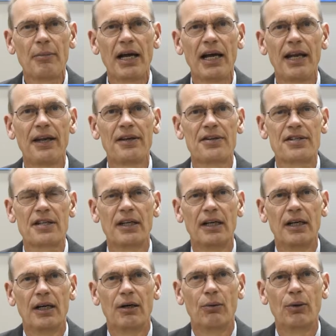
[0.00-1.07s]
And
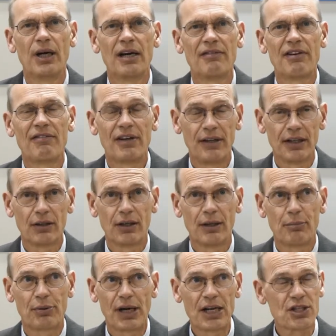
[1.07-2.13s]
we have a very good
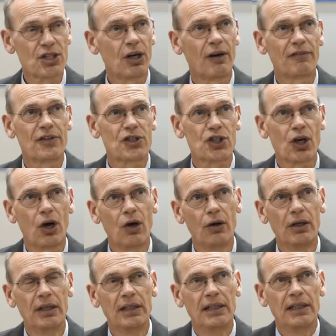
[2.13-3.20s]
impression of the show.
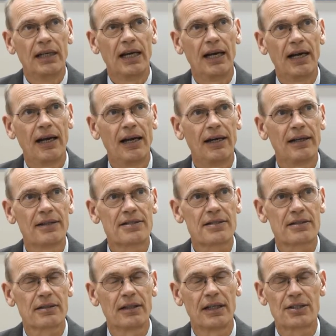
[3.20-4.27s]

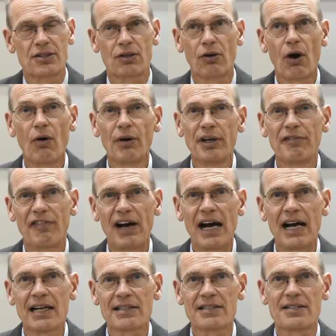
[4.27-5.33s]
It's growing
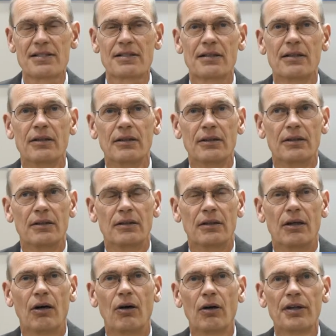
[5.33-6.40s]
fast.
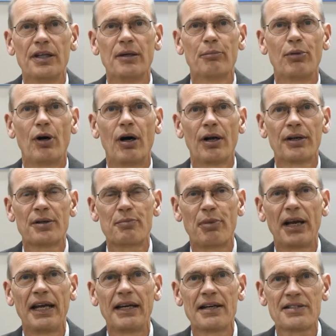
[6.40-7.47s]
All the important
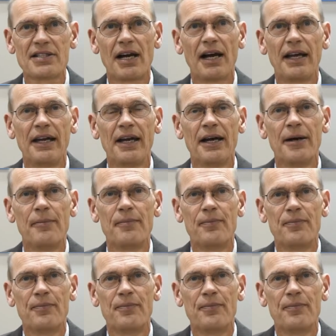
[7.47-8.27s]
players are here,